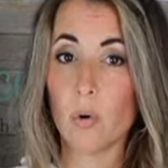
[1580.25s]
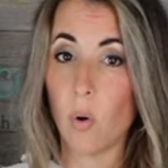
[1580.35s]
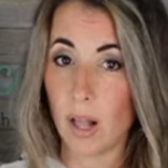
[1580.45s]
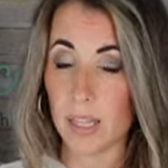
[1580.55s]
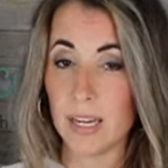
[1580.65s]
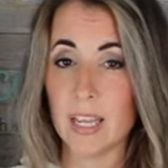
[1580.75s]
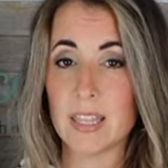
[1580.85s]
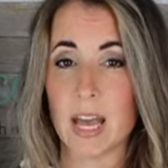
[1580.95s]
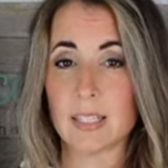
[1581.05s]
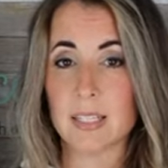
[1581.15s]
quality
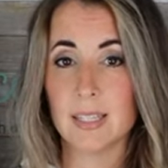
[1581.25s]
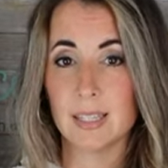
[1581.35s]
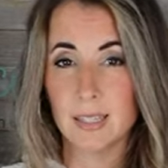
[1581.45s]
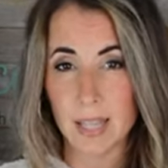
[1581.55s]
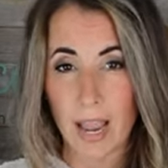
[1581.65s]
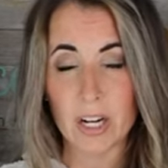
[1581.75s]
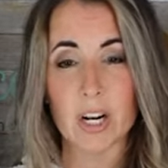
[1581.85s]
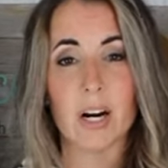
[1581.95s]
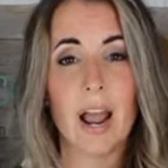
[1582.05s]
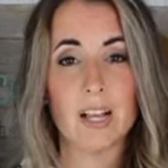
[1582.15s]
that's
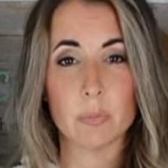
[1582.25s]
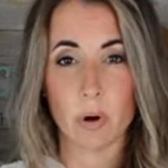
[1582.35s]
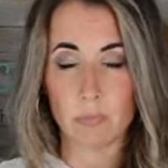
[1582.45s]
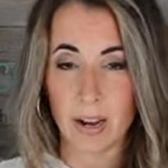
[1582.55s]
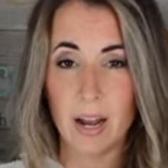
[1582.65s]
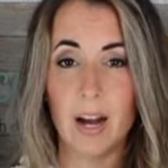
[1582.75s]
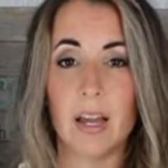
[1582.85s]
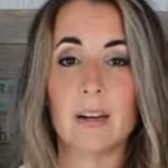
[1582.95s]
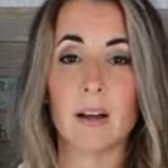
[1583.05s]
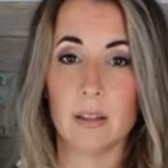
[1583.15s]
lighter, has more
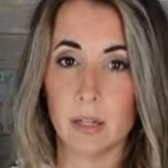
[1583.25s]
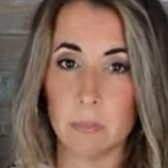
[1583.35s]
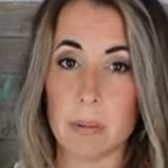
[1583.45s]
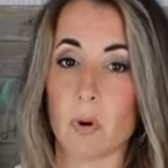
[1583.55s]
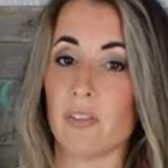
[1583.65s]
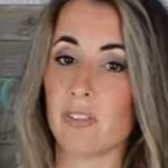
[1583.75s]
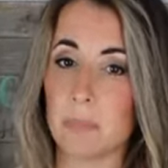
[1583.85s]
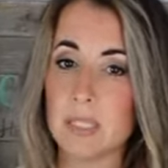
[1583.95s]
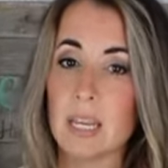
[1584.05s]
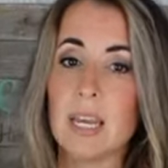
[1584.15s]
rayon, a little bit more
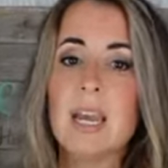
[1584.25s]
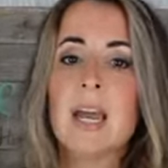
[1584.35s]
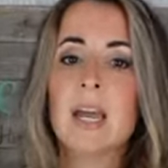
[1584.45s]
flimsy.